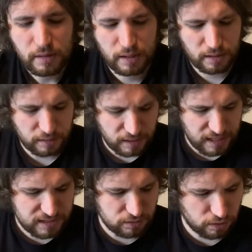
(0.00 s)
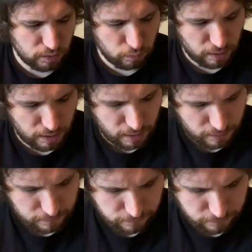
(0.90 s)
And lastly, we
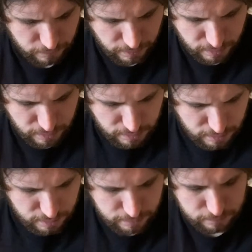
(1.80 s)
have a